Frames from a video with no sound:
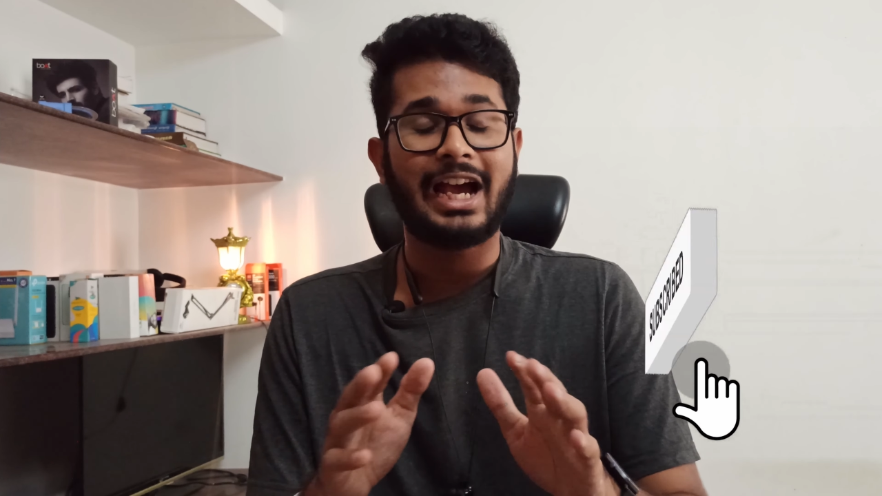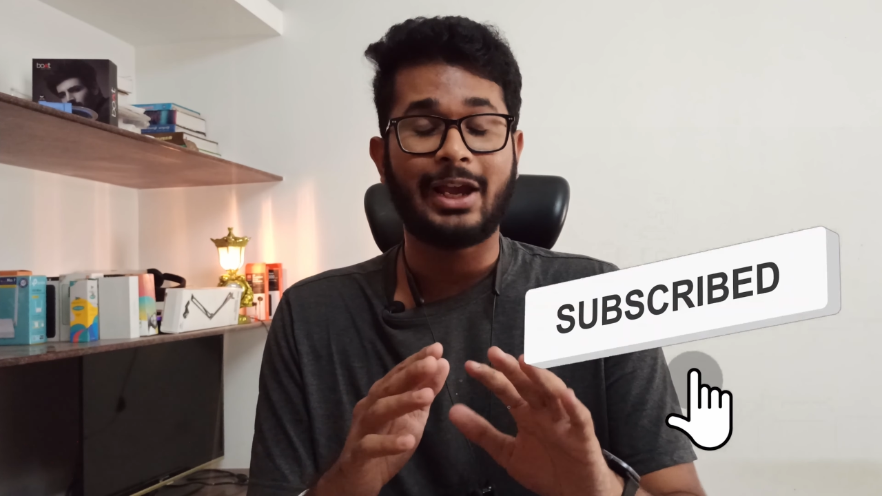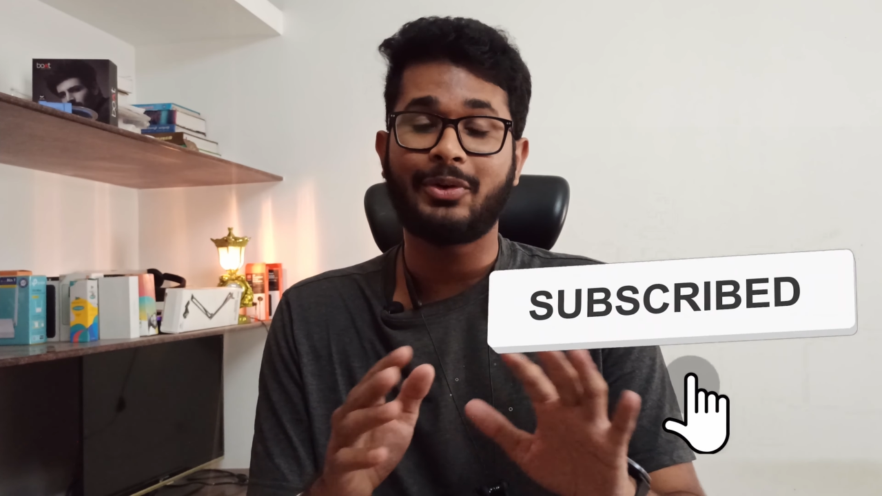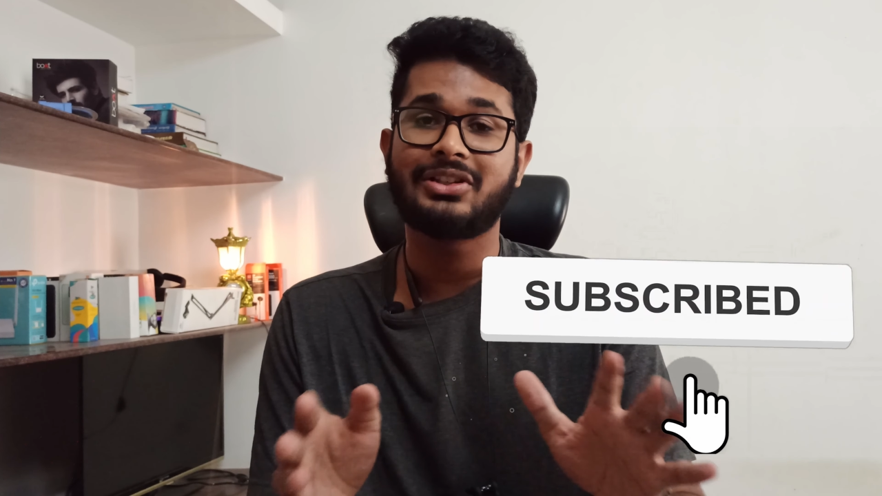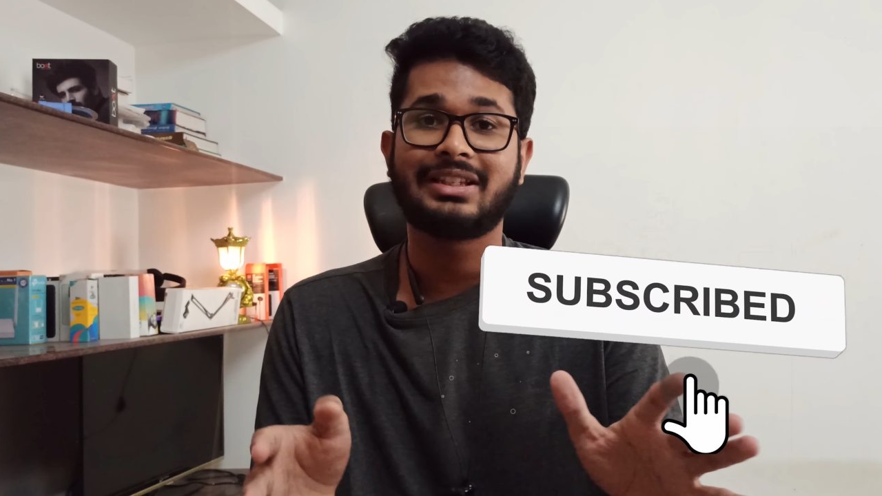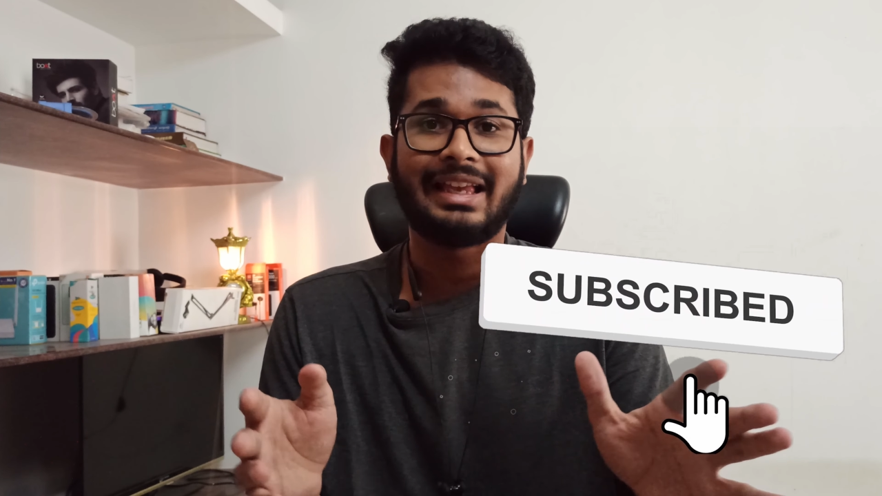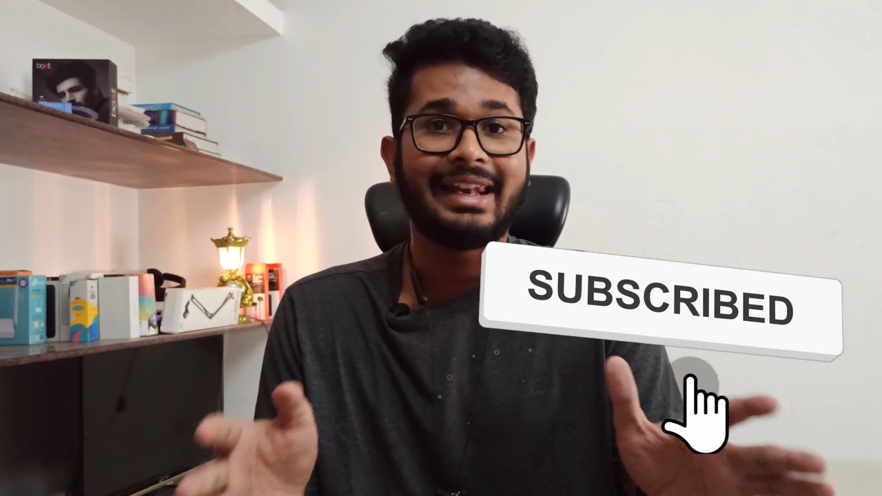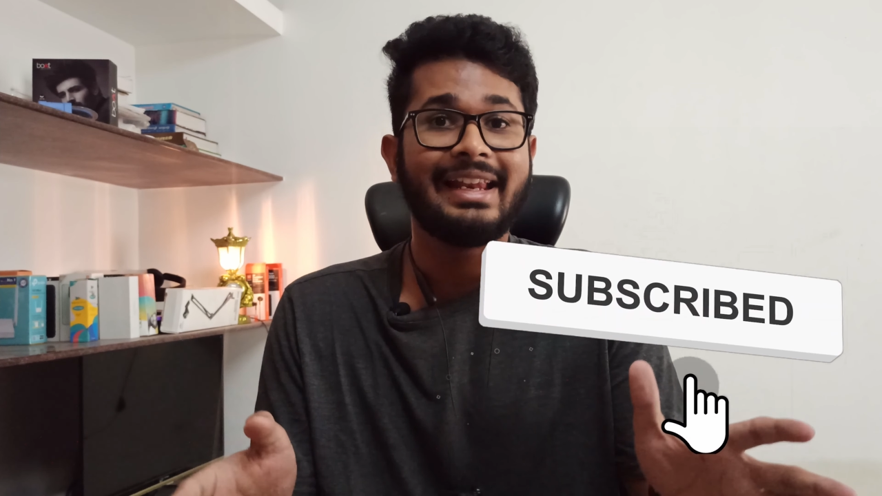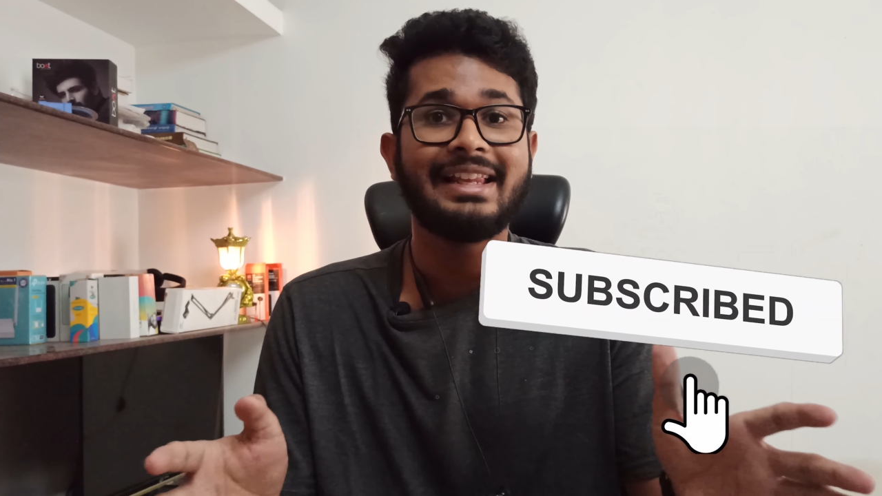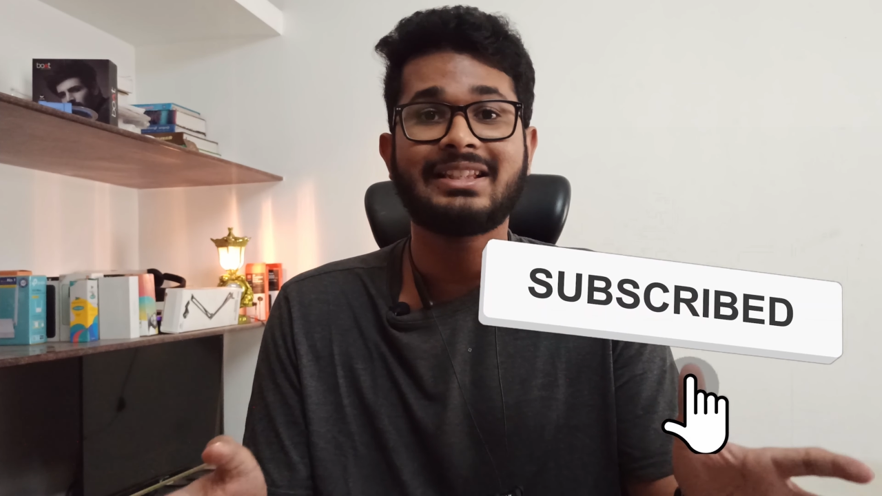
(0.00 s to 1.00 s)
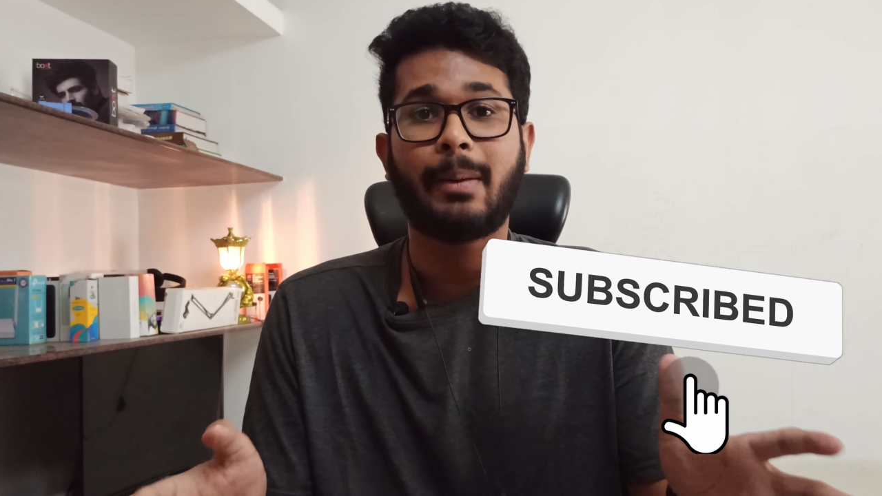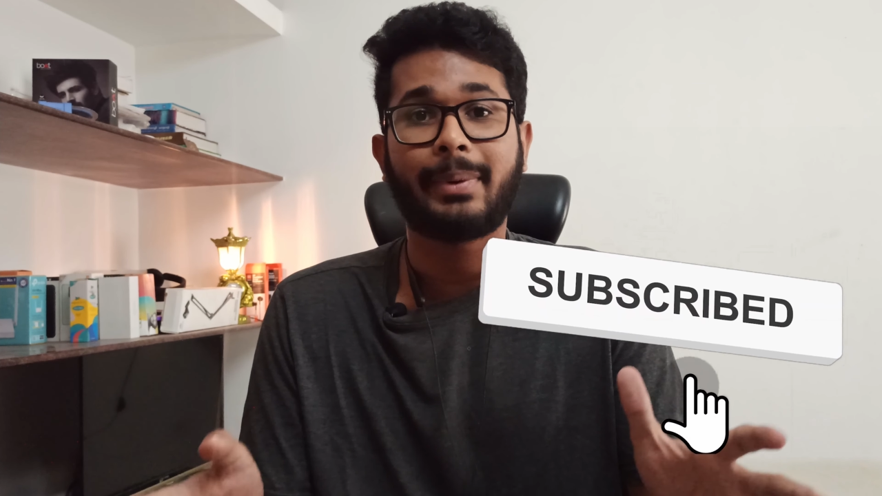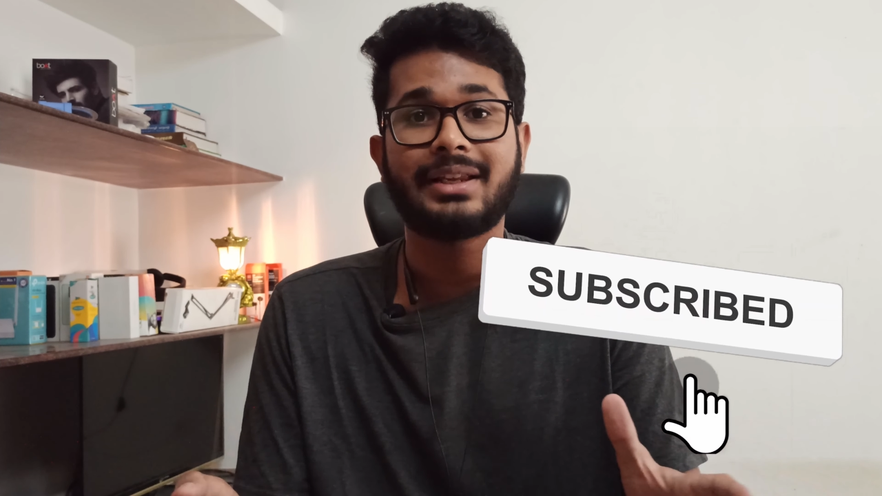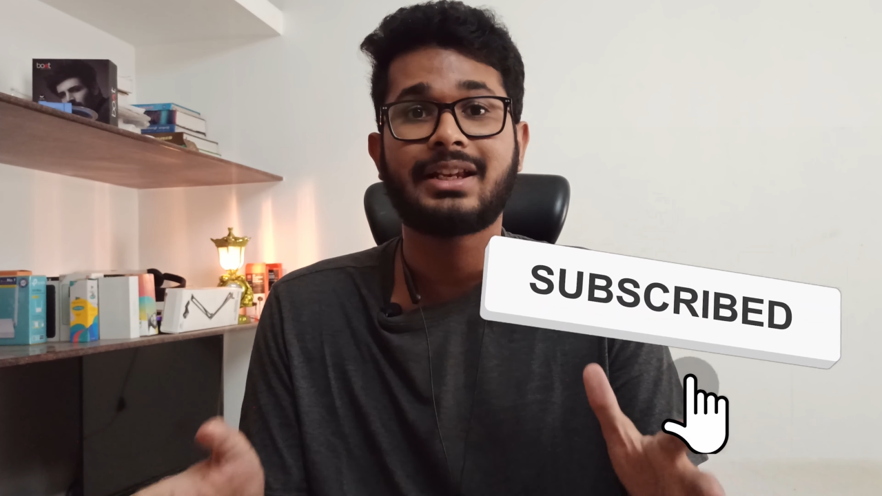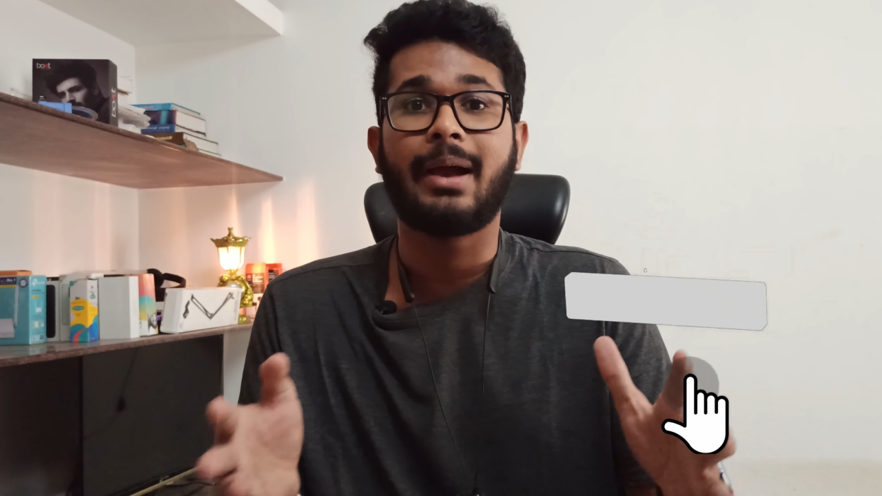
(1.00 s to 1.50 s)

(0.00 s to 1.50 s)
I was really surprised